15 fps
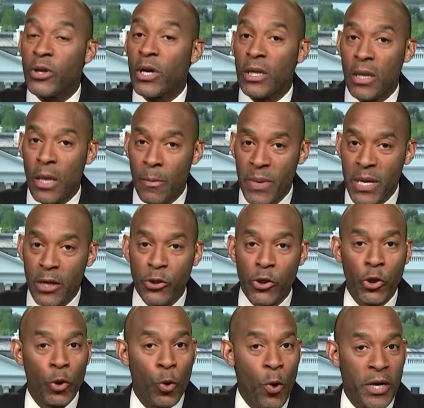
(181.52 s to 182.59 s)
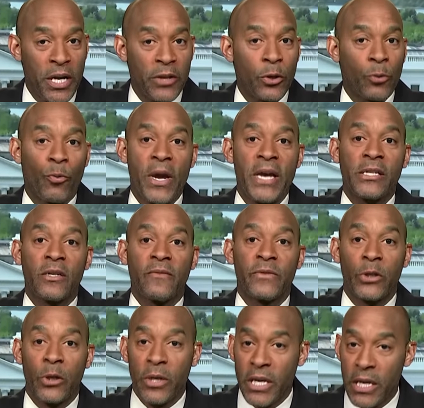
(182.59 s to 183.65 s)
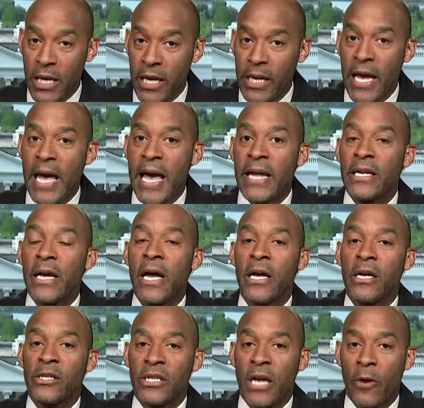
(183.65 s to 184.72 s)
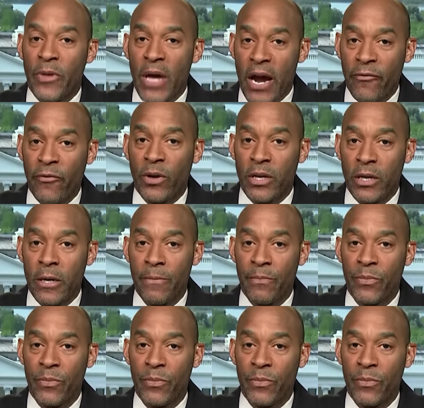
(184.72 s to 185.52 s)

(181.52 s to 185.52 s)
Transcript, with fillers: Colombia joining the ranks of Turkey and South Africa.